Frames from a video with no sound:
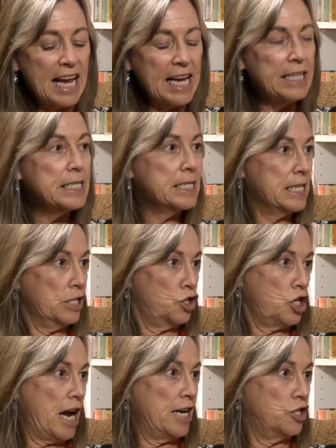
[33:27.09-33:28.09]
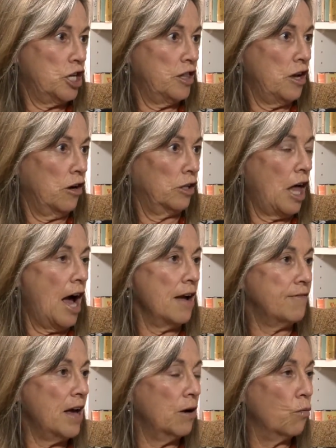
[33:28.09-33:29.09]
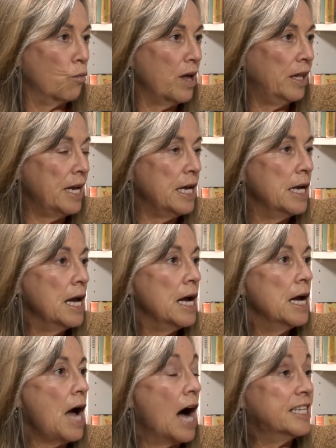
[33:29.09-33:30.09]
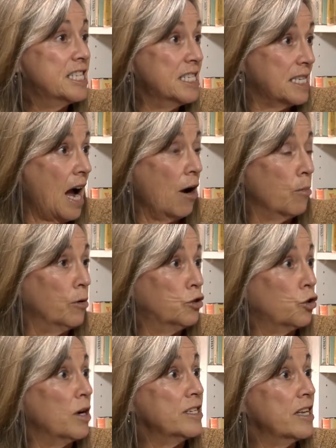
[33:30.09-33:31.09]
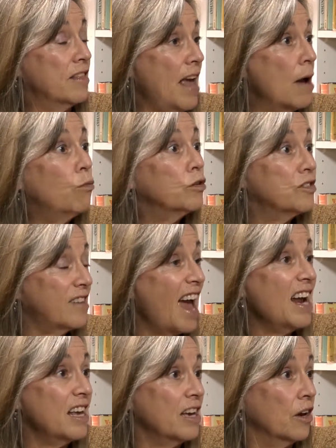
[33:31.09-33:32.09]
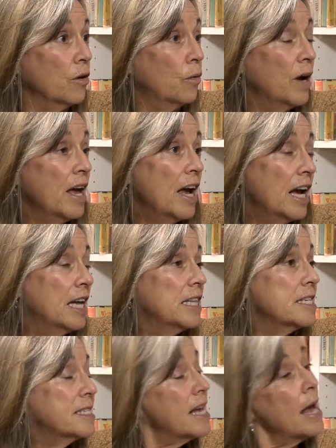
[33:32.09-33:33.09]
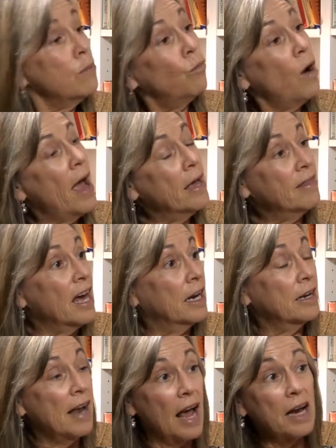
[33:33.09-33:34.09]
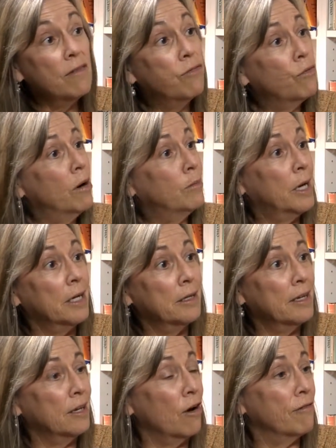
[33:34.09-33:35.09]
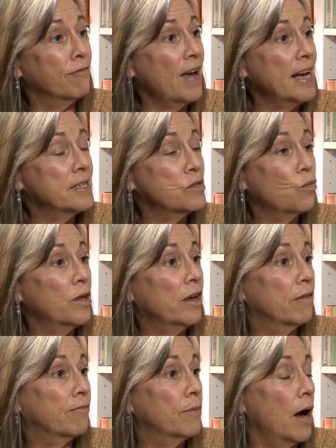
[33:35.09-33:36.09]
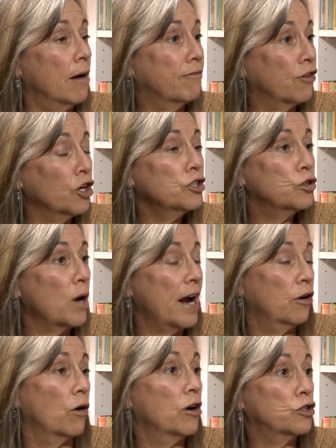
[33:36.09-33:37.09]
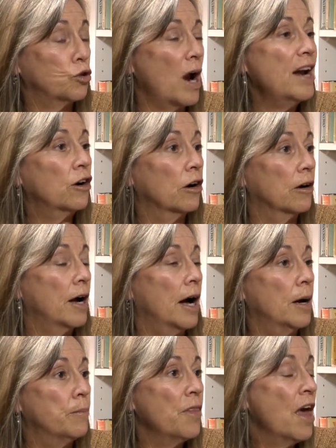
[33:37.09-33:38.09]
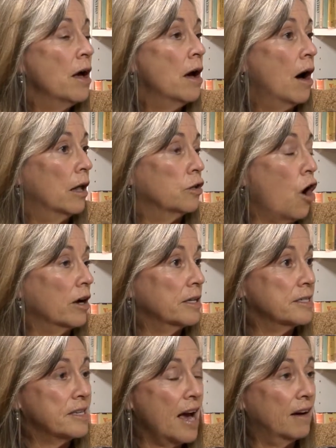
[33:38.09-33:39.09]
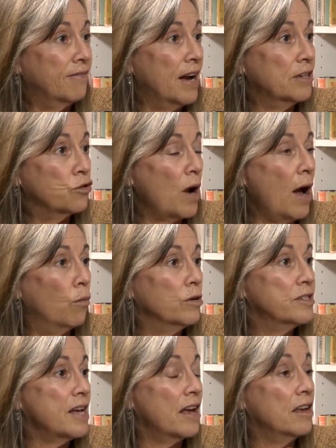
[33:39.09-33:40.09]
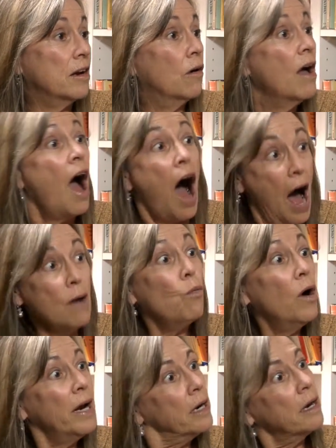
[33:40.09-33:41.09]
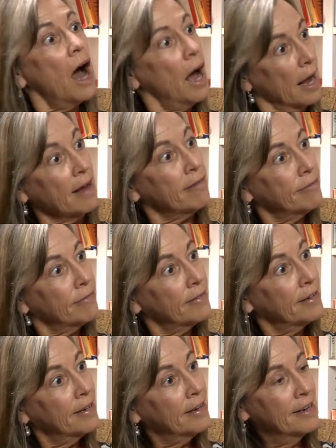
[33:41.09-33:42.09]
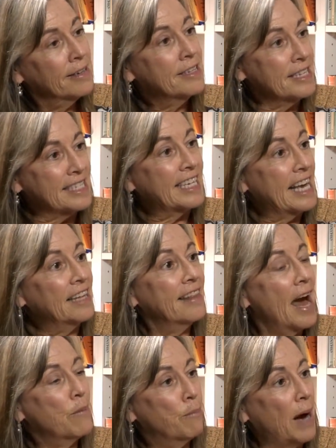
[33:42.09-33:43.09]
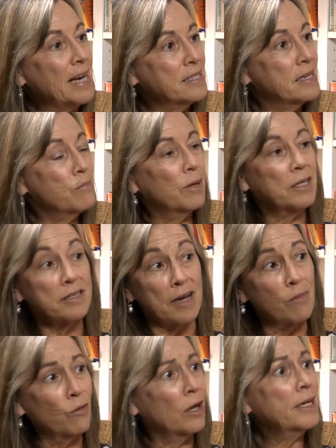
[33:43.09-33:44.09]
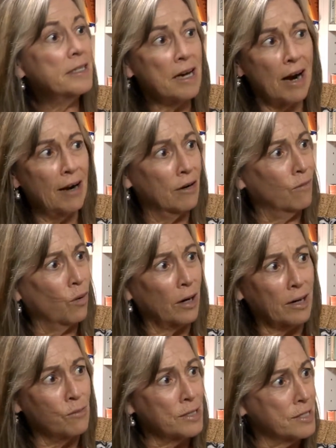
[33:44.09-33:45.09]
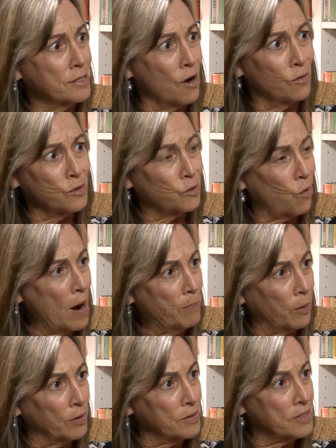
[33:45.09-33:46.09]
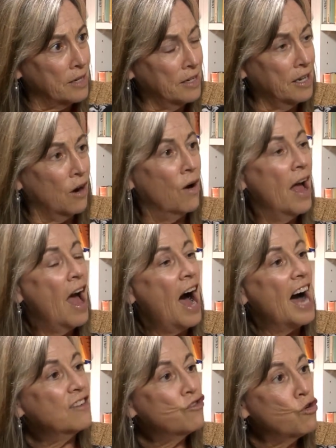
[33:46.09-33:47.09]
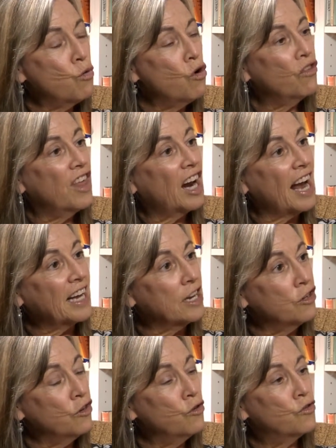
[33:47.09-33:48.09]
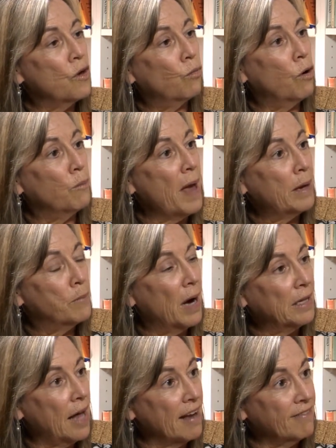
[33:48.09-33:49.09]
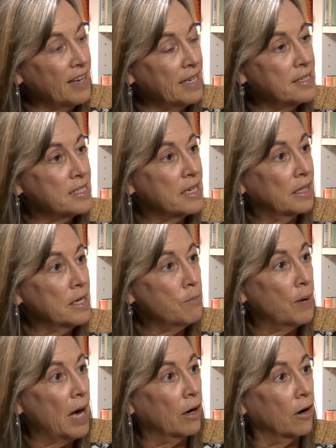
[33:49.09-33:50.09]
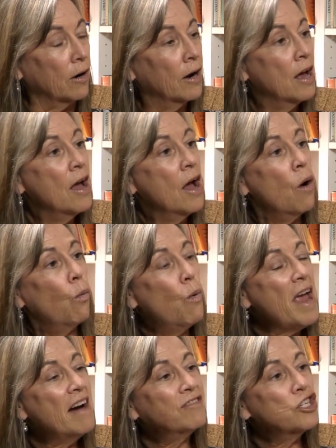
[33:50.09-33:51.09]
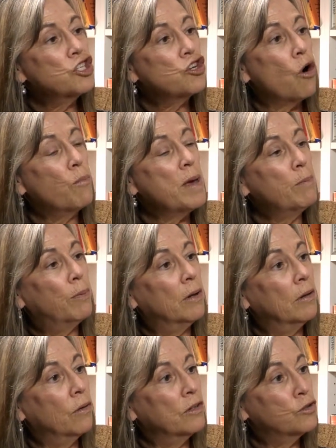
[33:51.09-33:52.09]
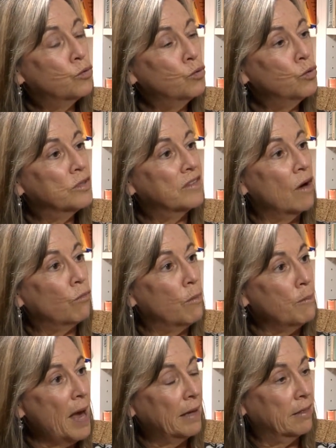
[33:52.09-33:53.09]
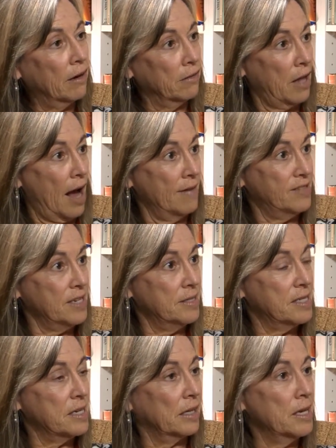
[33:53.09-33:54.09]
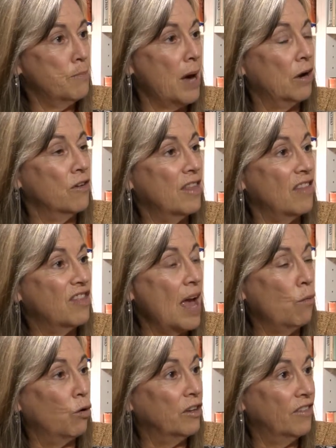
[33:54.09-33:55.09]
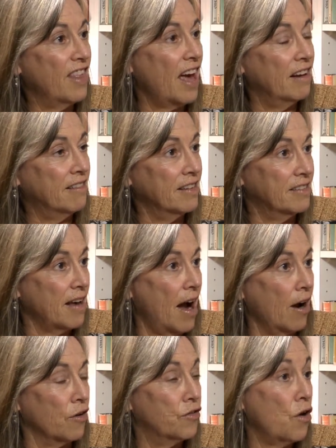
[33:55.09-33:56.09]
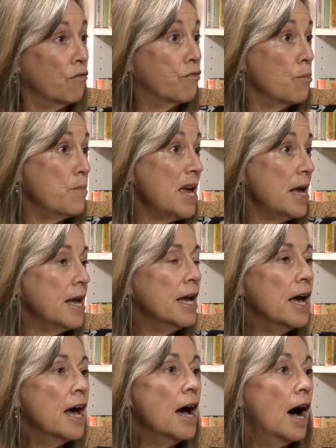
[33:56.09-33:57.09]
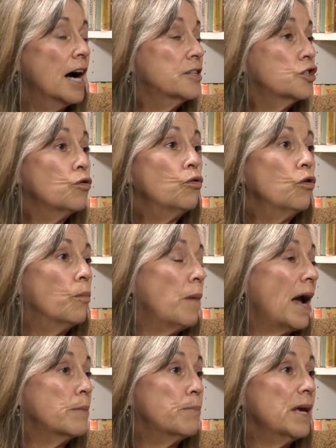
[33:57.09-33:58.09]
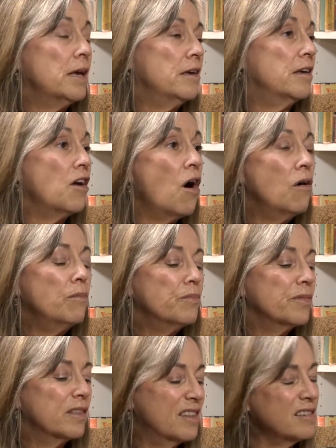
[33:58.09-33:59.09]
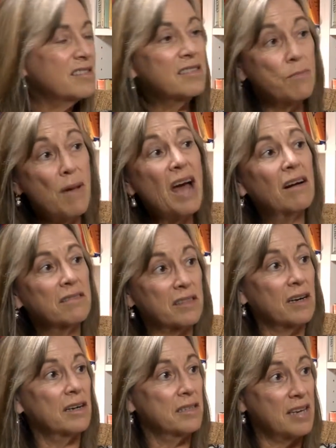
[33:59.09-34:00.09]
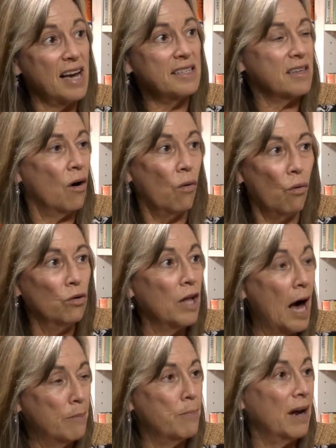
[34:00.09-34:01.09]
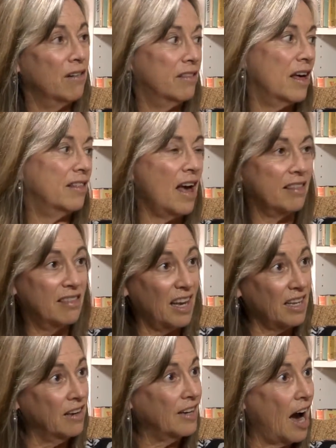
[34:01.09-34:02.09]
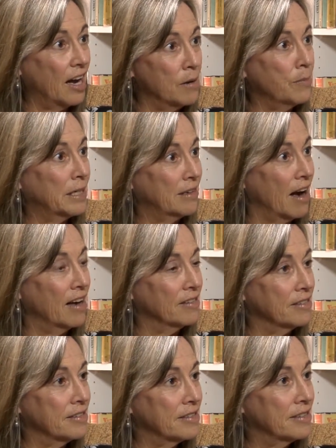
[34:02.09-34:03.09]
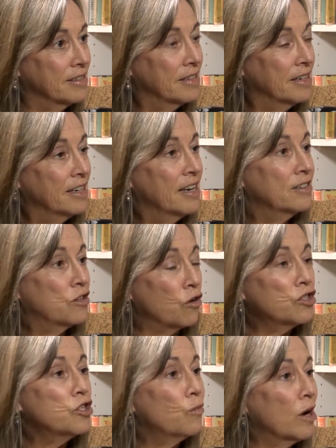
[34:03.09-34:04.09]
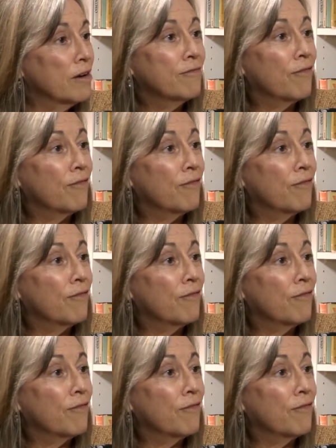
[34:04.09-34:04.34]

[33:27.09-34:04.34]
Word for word: instant change in their life and a really a desirable choice and they will say to you in the mm-hmm. same way that a native woman you know faced with a, a fur trader or a trader um, along the santa fe trail will say you know i want a knife to skin that bison because I'm really tired of working with stone scrapers. You know, yeah. a tool that I can use that will make my life instantly better. We have to show people tools that will make their lives instantly better that they will then desire. So for me, a tool might be, you know, this tomato's going to taste a whole lot better than that thing you got at McDonald's. Don't you want a